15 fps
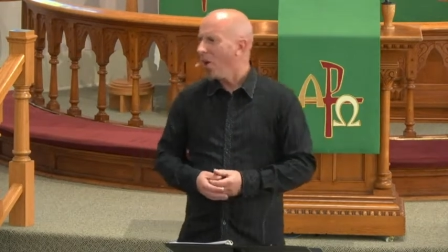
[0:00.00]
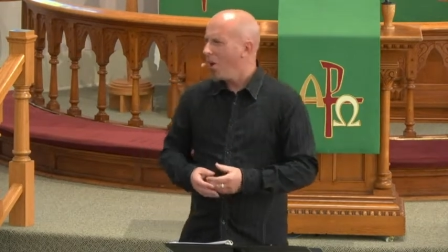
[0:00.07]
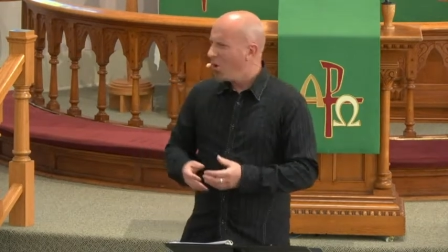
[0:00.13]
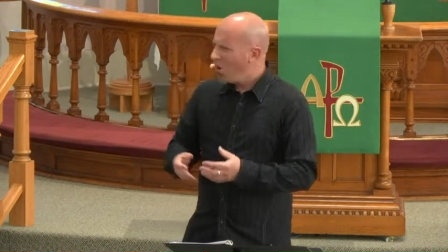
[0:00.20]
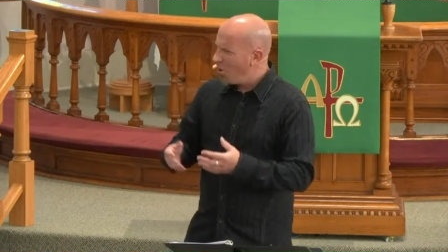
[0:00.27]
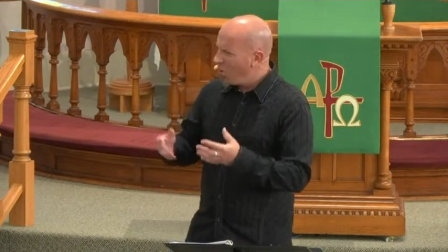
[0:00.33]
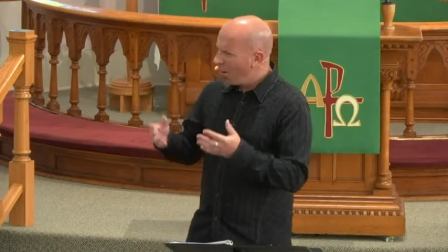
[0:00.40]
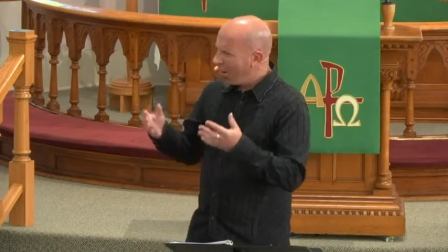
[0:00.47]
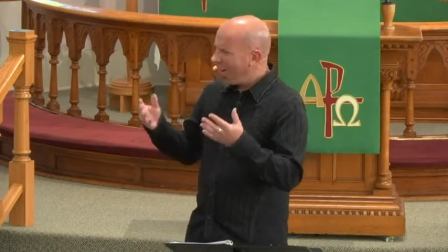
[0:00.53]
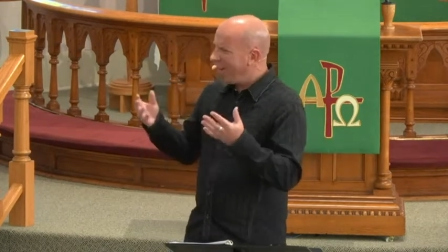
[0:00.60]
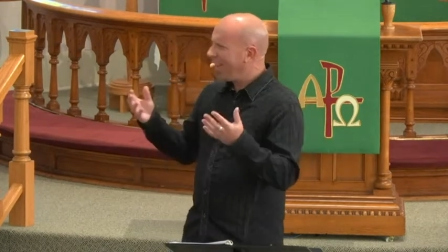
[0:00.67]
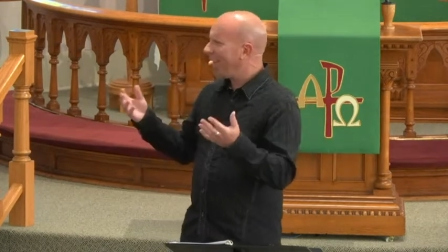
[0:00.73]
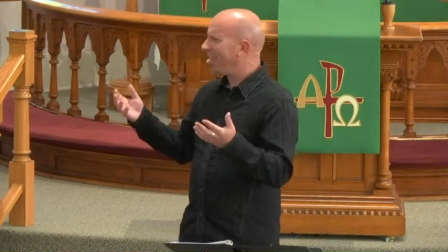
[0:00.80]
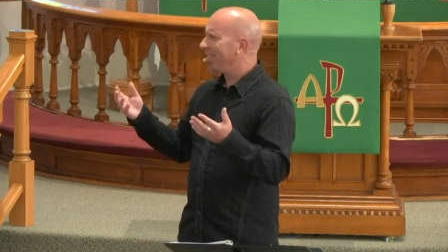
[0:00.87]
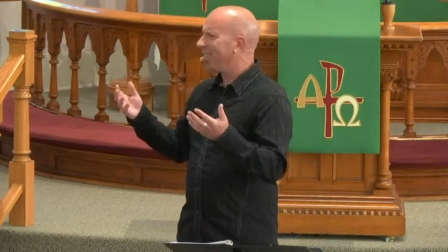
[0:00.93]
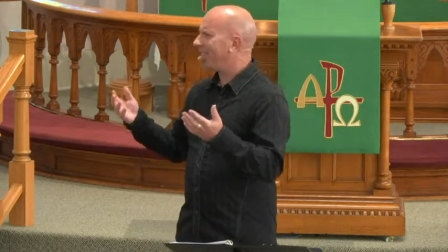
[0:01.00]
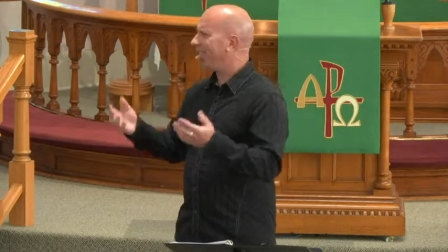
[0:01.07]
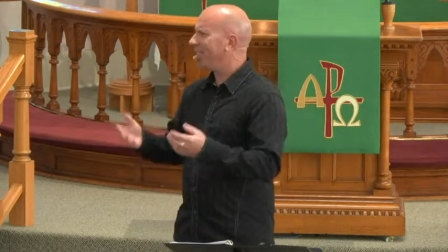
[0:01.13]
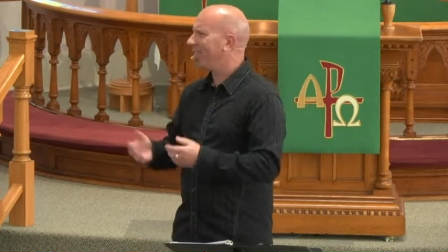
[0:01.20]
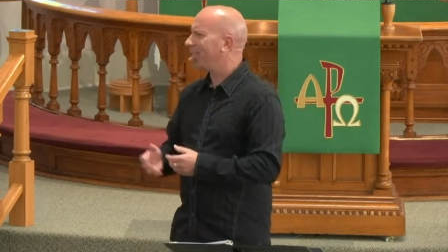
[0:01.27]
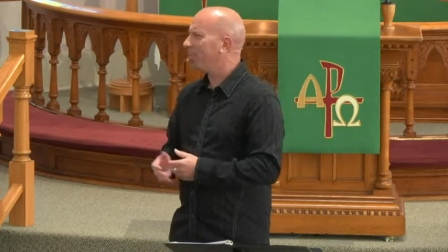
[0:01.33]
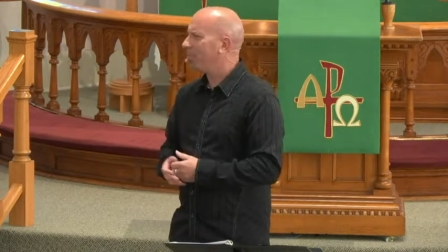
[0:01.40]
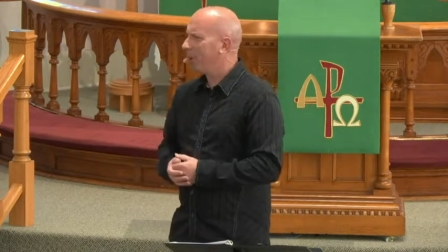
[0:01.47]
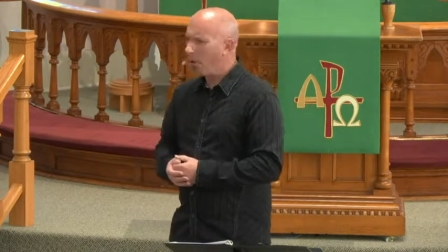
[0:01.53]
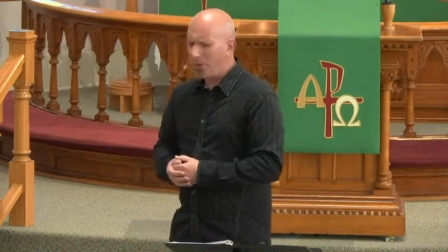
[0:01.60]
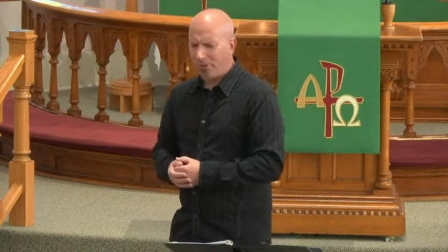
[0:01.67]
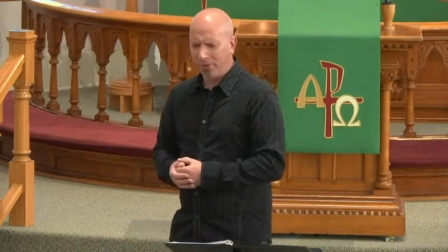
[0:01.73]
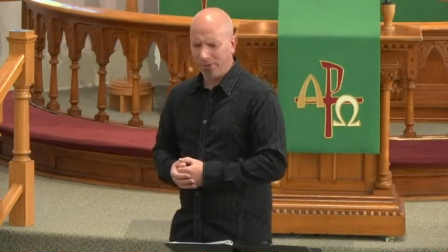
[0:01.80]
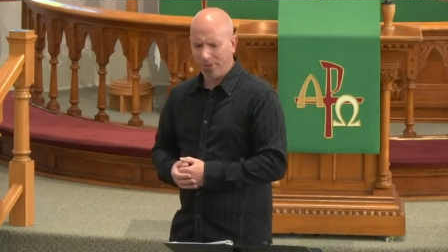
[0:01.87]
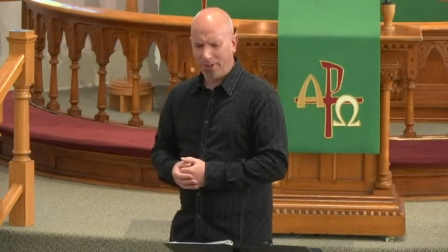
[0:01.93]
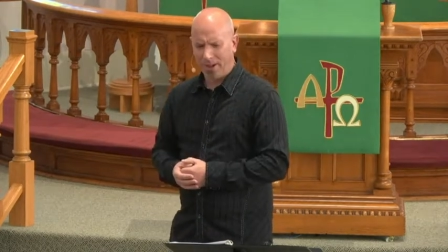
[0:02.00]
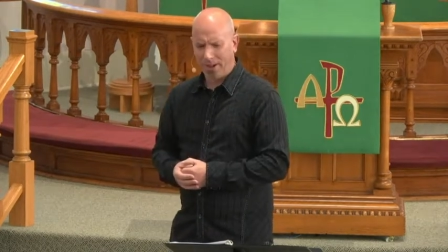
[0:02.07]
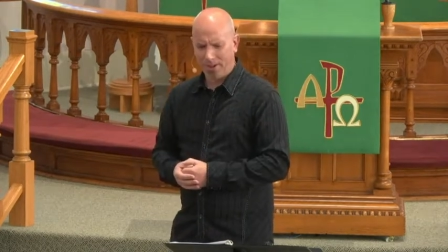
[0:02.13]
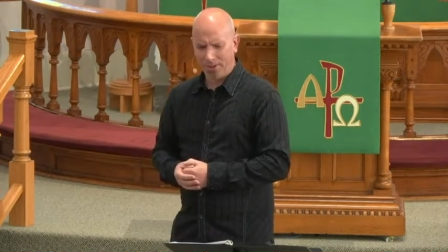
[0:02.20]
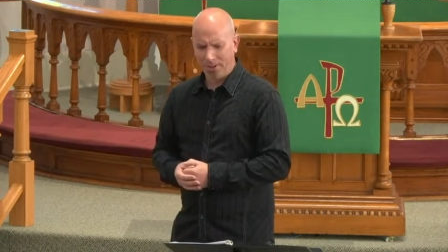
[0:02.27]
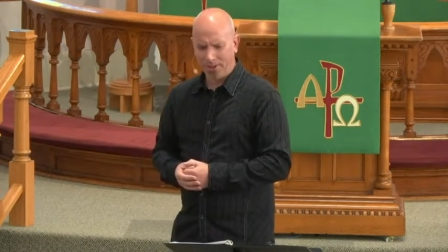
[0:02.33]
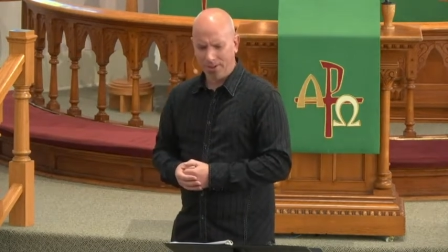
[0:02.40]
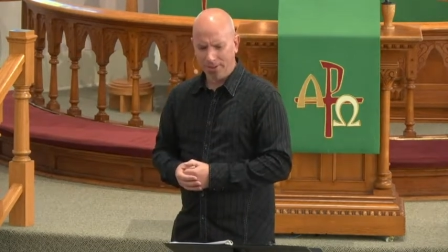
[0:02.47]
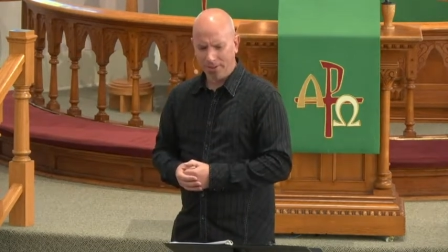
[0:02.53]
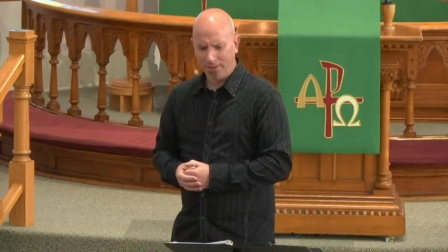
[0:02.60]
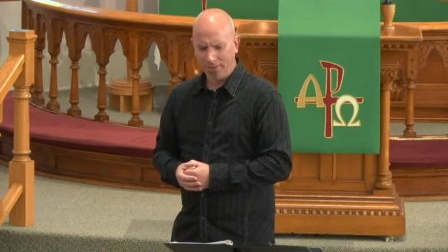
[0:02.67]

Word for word: Who is this Moses character?